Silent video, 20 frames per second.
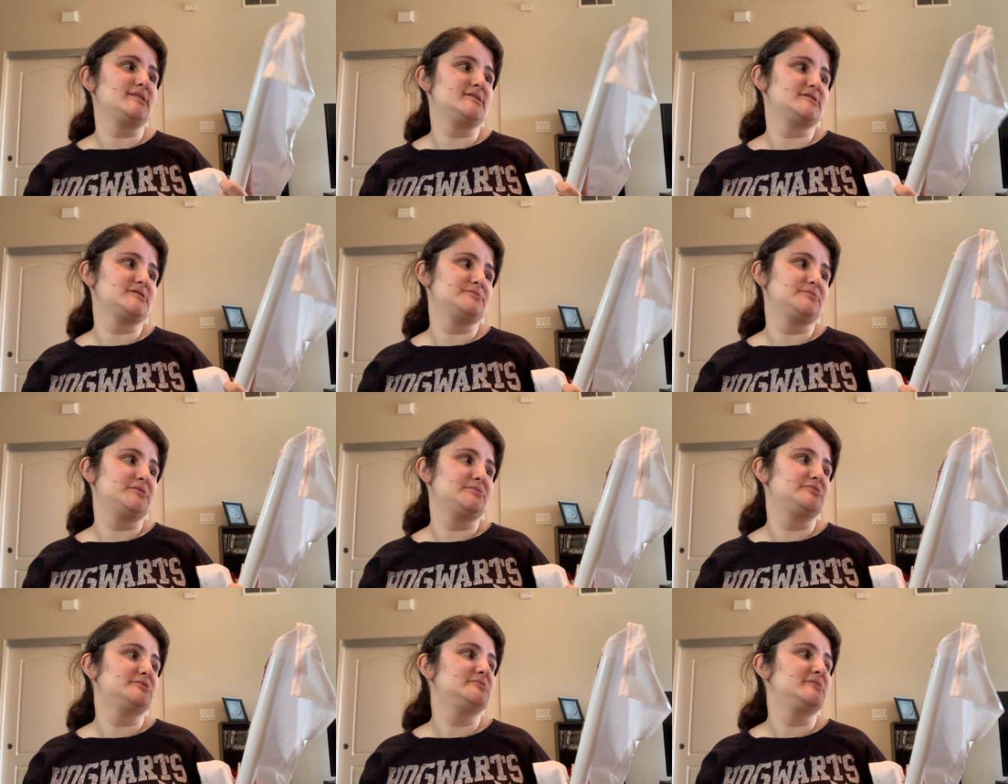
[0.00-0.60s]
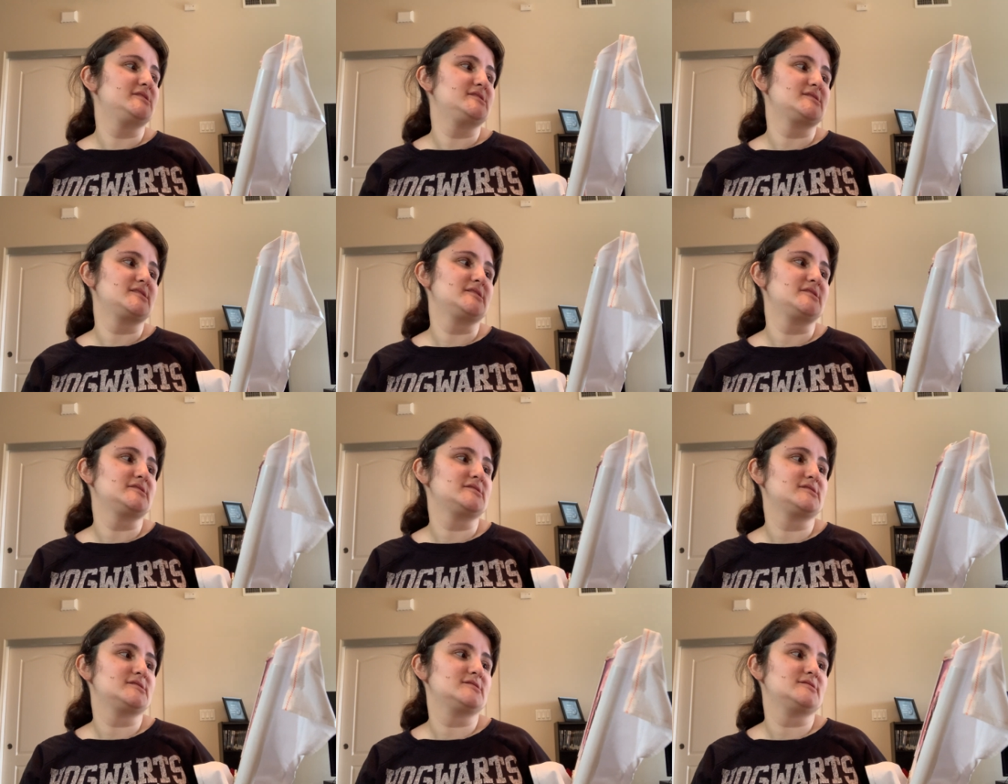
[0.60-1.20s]
Some people may say
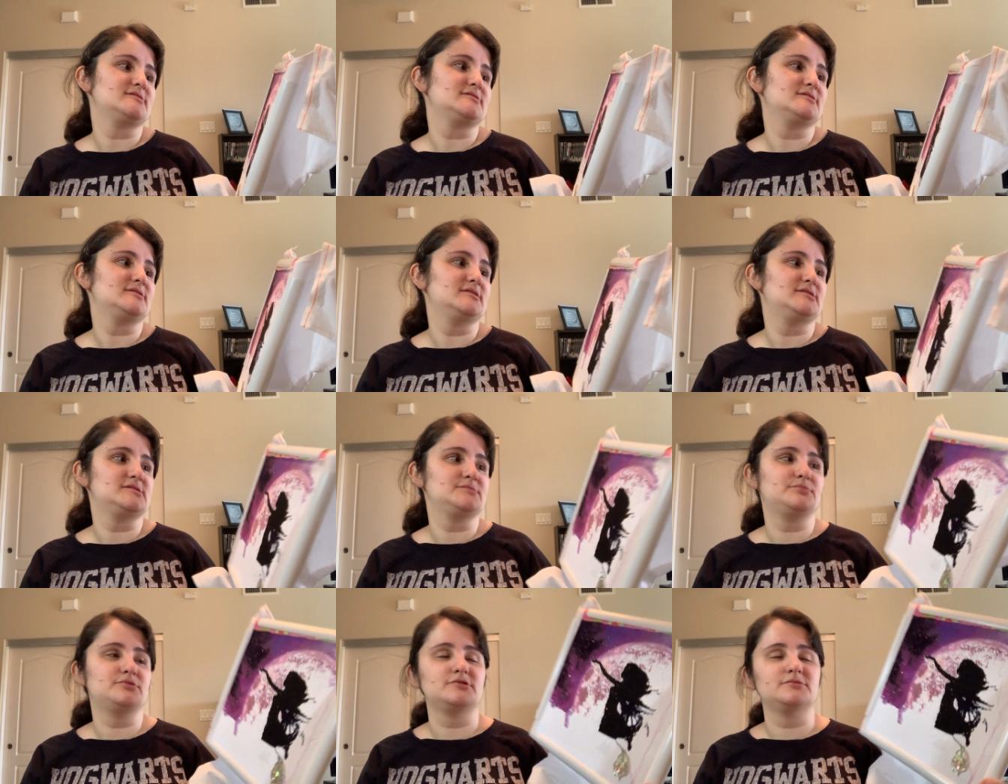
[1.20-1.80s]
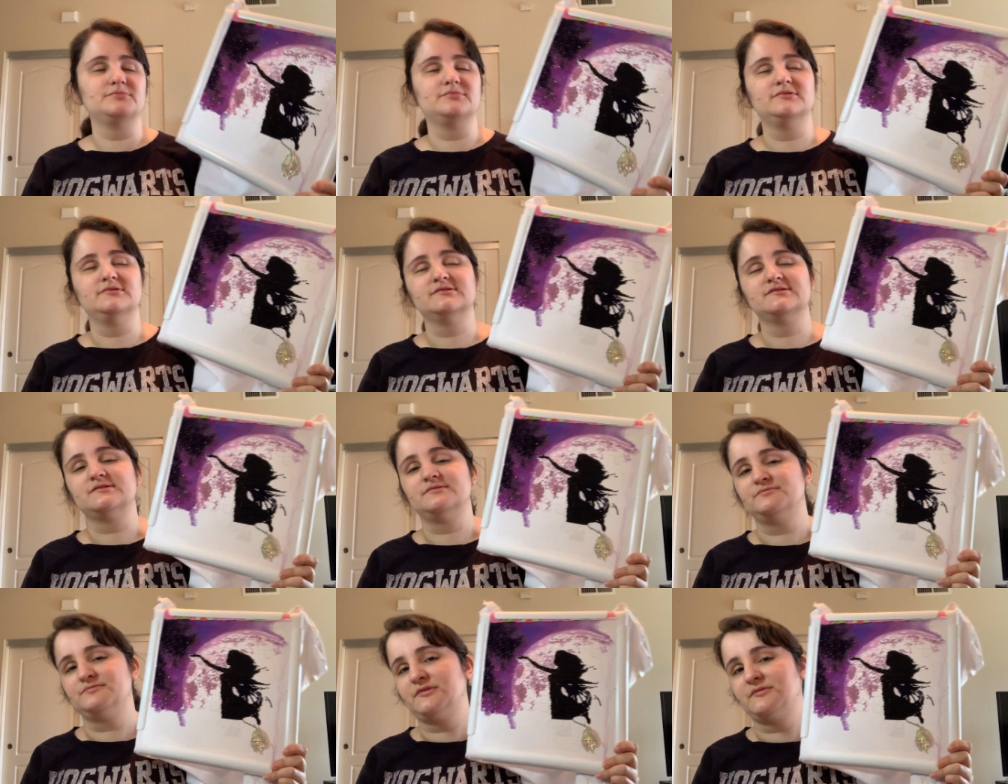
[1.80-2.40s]
it's it's purple
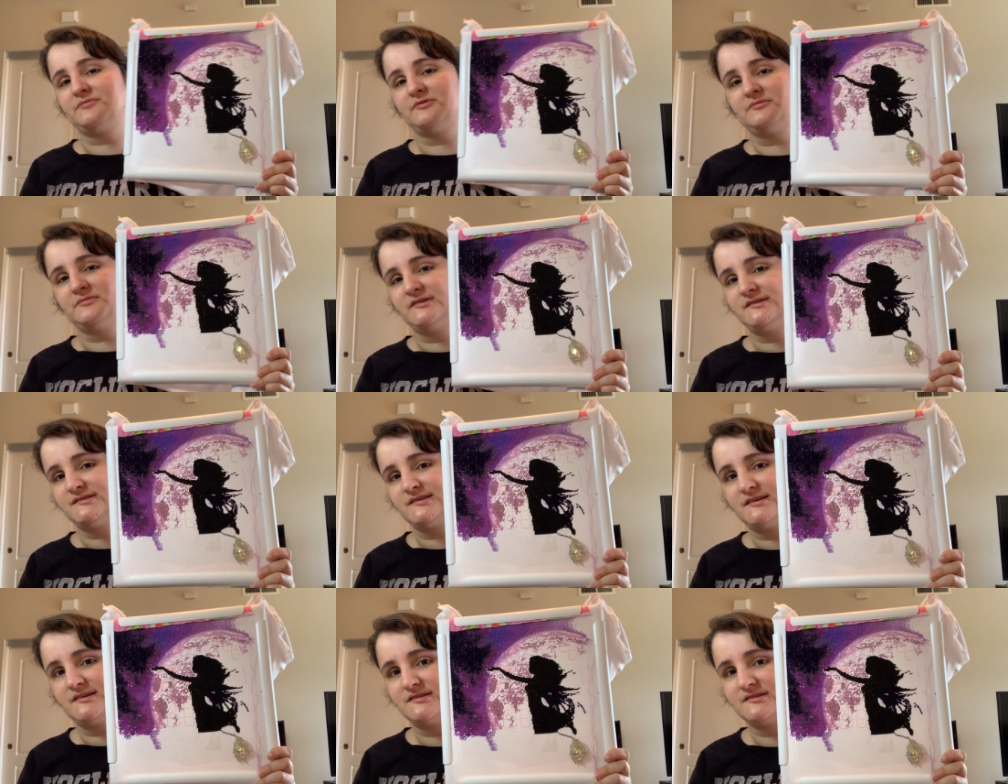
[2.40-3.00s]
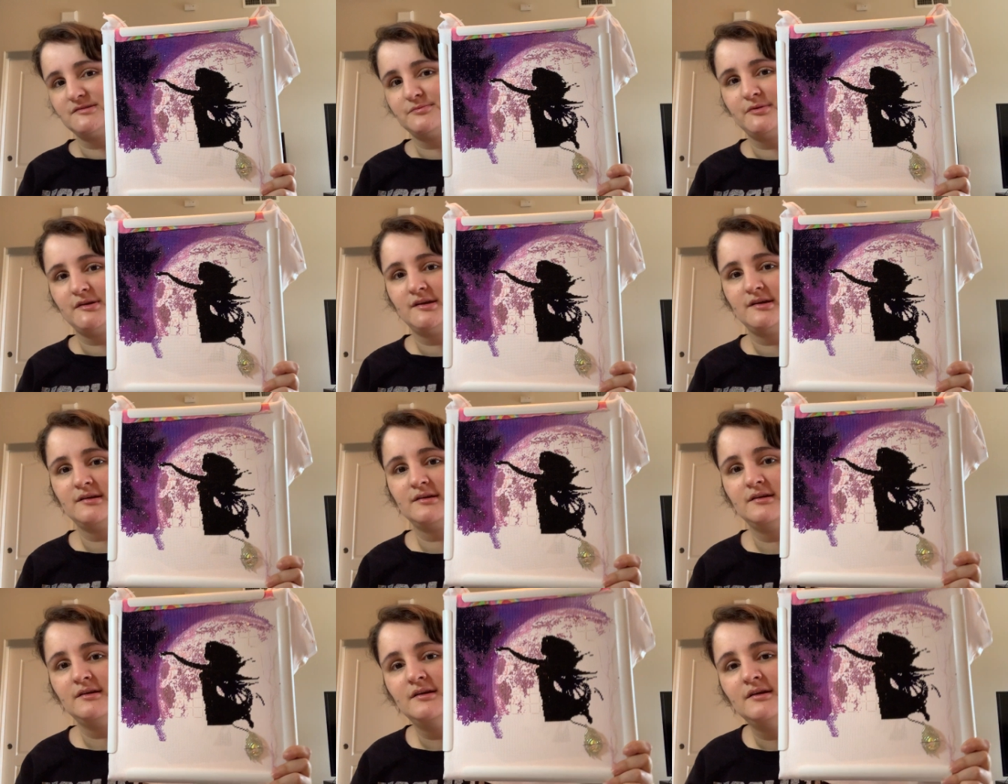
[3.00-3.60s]
some people may say it's
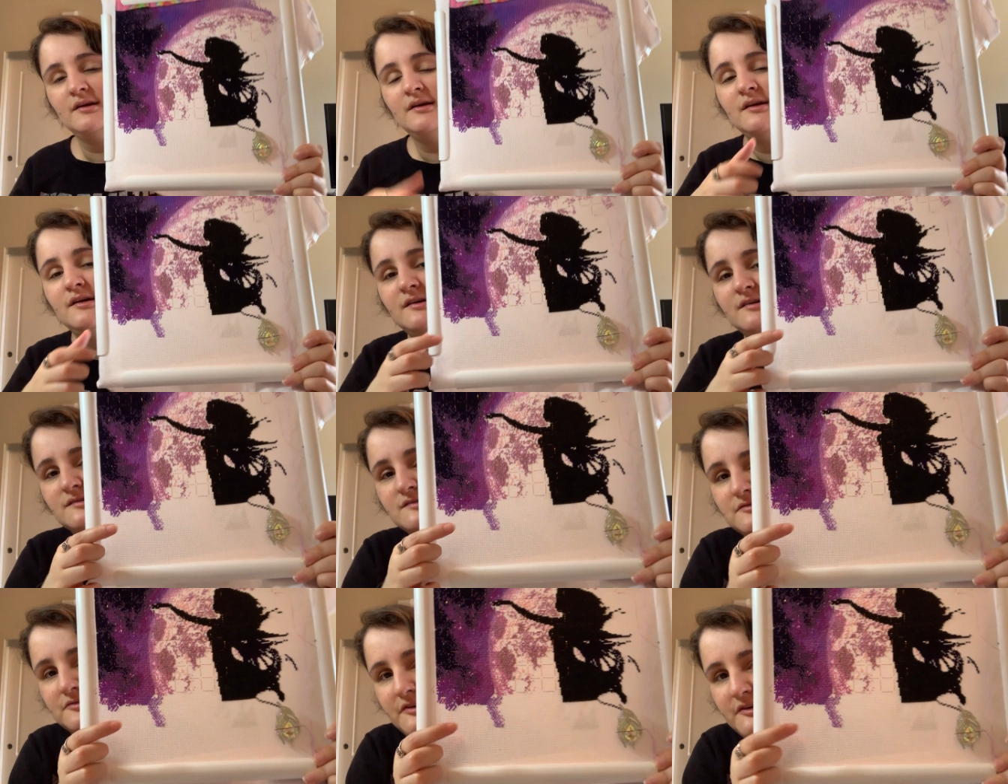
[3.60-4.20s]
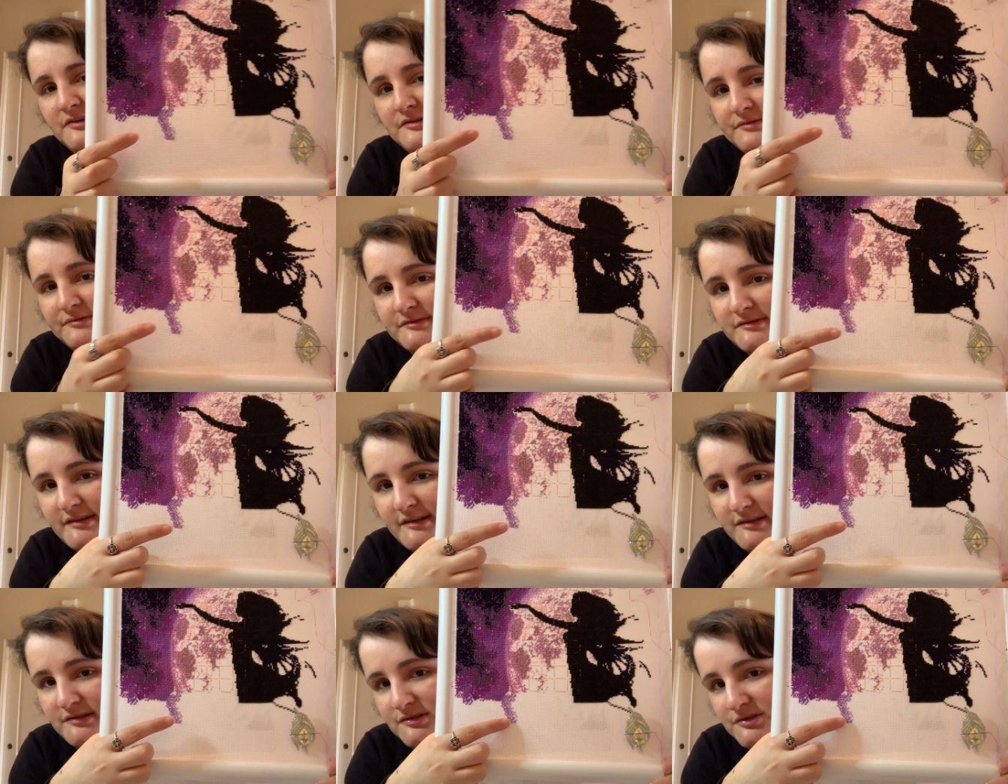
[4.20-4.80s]
pink so I used
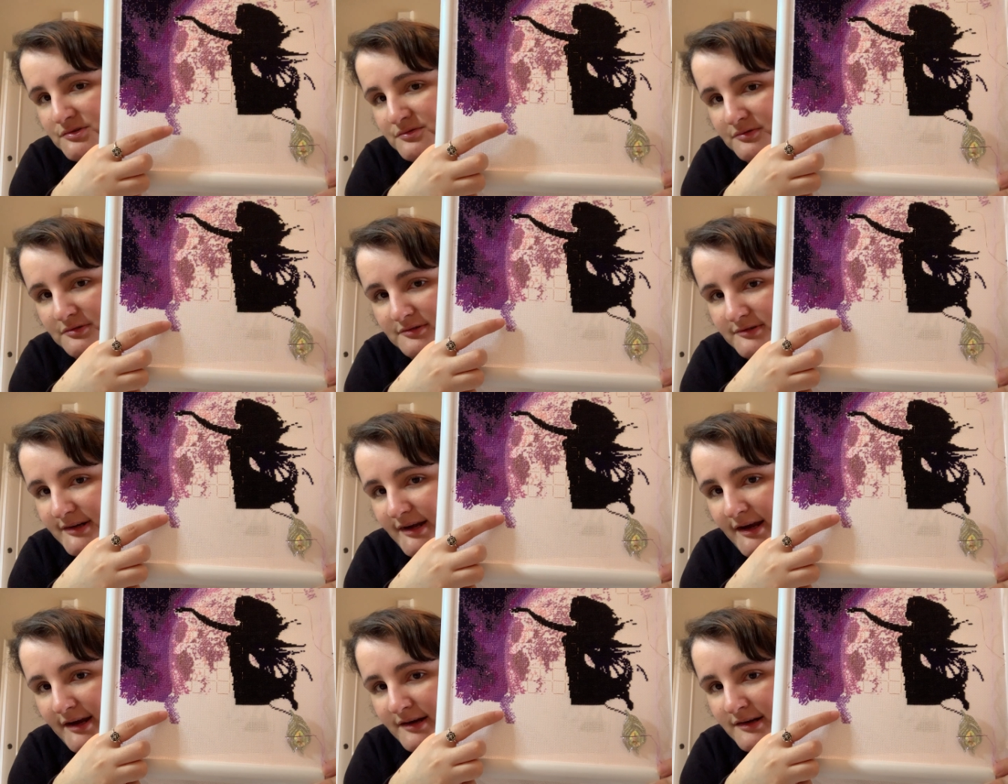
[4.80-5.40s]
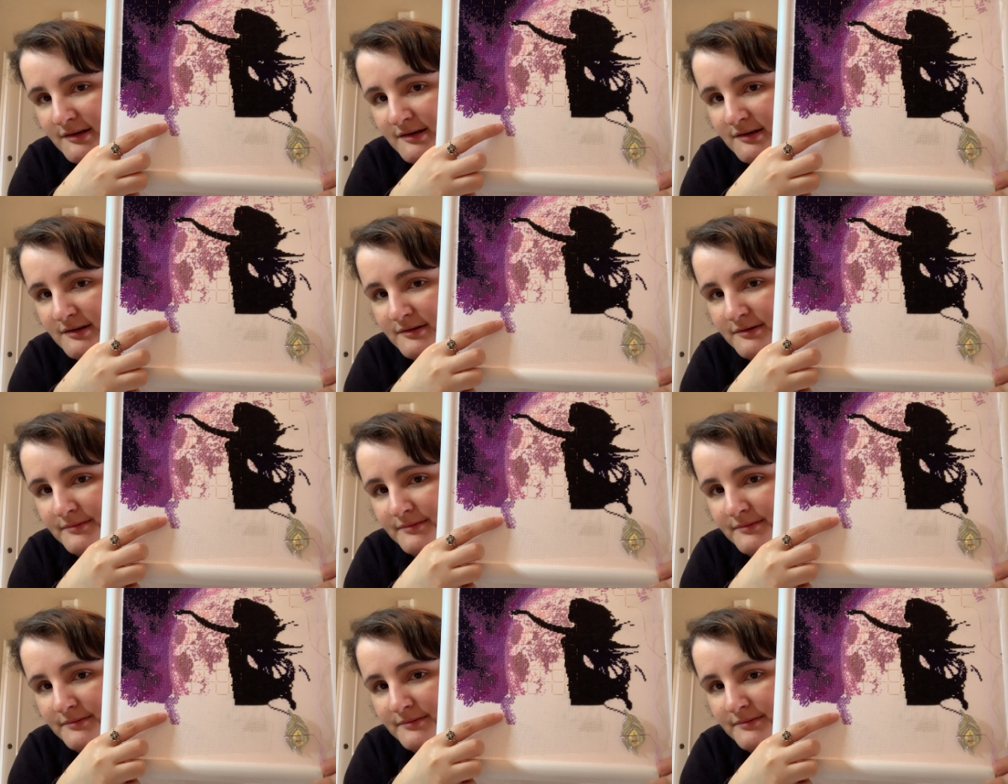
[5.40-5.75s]
like 209